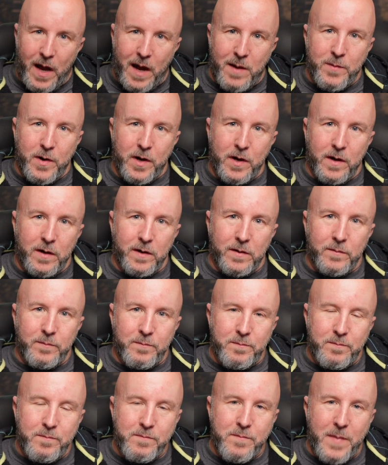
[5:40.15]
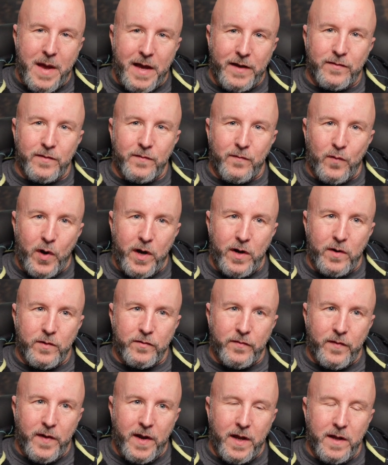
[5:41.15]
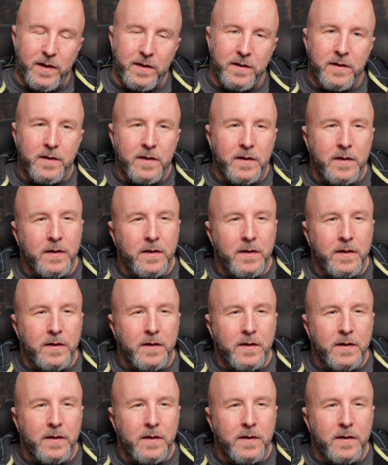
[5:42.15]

I'm a massive Raiders fan.